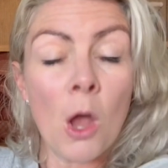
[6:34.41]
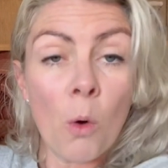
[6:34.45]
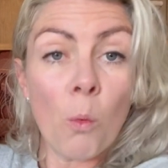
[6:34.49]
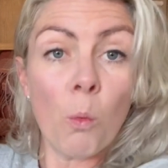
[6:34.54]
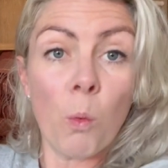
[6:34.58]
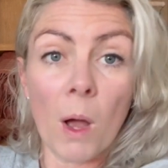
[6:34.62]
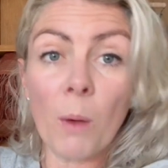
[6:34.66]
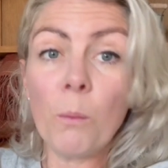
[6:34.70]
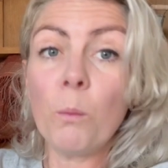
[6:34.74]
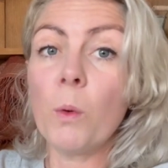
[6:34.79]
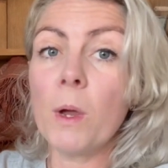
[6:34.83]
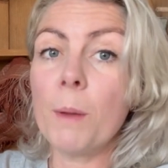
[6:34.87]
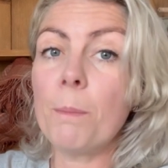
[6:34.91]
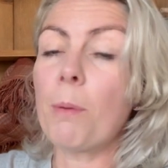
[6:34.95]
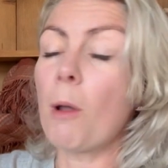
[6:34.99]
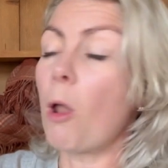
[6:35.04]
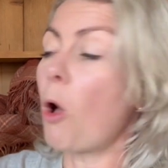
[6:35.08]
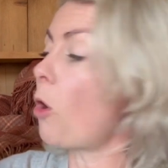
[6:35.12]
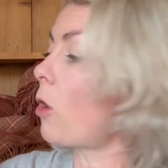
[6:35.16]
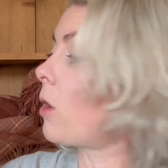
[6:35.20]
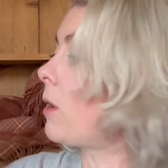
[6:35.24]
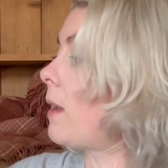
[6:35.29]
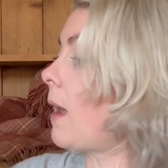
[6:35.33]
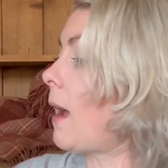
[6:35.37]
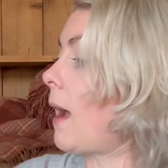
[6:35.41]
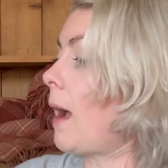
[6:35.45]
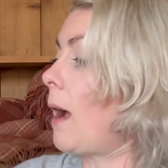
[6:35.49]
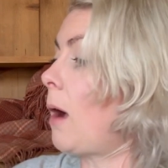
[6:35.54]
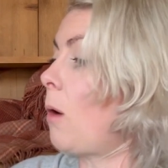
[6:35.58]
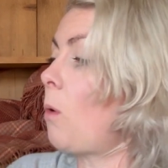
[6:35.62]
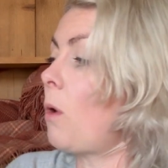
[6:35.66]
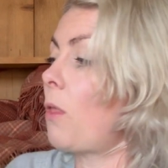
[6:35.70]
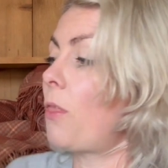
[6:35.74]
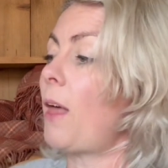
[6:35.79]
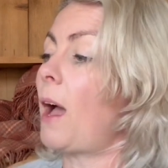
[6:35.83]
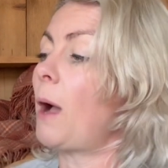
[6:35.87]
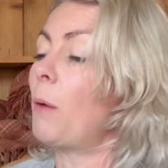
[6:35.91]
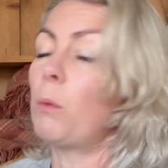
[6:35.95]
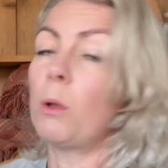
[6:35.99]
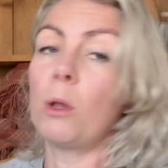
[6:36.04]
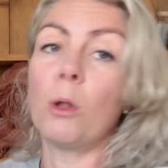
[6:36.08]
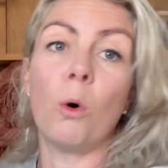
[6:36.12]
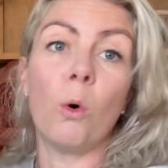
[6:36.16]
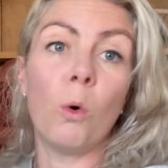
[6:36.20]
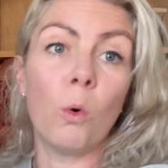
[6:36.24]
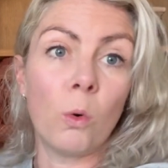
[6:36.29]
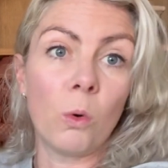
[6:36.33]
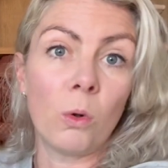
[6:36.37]
When we block now, that
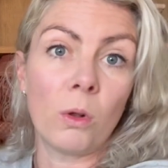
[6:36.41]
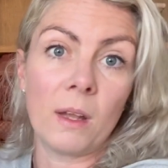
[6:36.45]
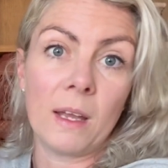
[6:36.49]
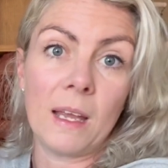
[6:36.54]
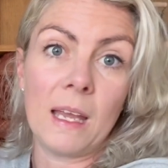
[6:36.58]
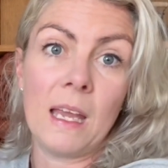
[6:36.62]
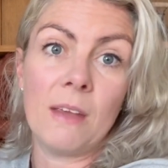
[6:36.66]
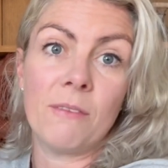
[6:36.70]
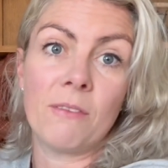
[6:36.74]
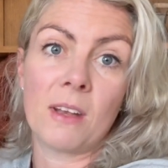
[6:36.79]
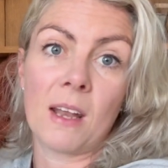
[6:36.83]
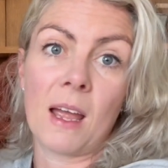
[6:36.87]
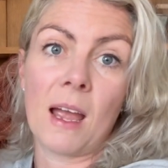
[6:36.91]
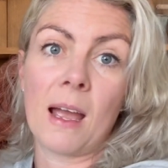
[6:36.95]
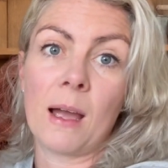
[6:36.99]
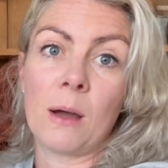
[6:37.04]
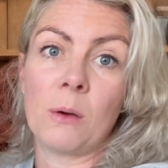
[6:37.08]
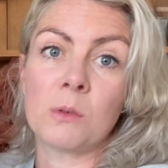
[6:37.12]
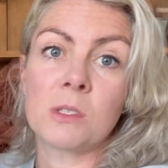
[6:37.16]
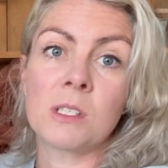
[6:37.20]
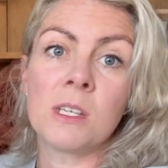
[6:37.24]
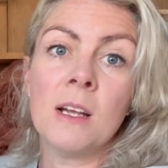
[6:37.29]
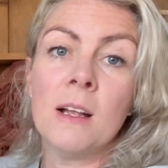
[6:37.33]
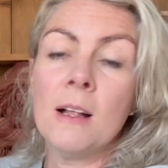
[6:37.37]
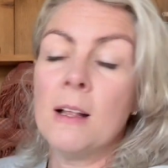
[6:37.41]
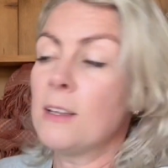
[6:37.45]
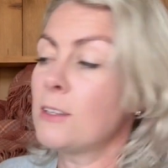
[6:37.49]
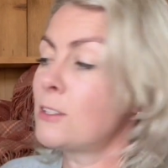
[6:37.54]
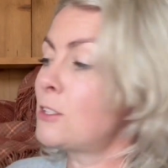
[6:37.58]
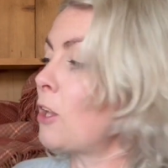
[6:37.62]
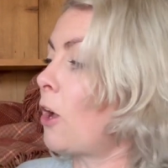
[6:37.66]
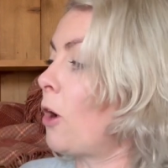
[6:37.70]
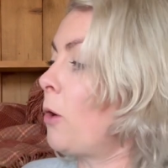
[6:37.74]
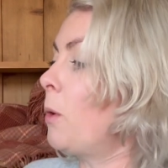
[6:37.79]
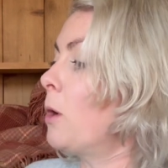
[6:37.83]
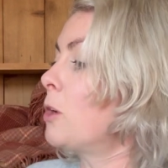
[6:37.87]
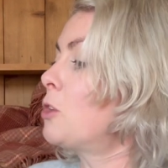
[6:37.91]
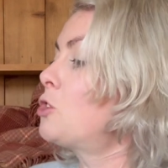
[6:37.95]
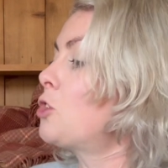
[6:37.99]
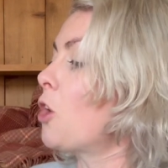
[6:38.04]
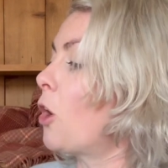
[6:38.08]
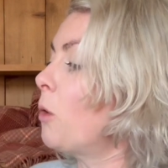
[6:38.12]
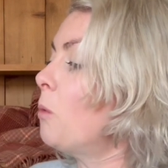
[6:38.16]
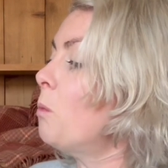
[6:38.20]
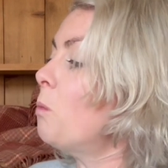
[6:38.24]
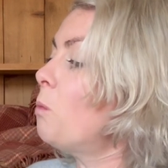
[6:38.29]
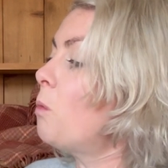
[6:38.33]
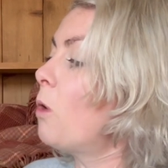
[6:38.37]
will all even out. So
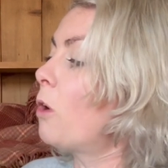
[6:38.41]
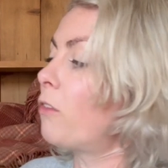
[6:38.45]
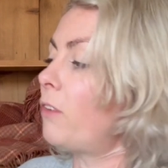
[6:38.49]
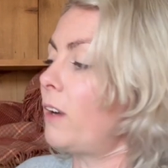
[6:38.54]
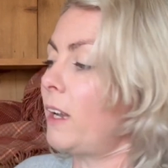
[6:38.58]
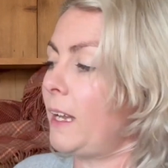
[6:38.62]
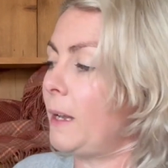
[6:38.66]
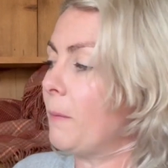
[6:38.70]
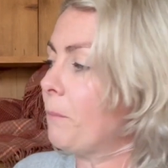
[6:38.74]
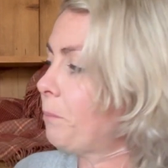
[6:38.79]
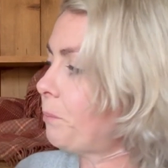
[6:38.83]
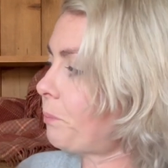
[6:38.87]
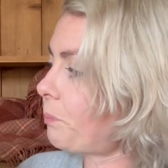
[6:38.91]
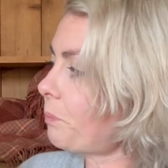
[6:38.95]
don't worry.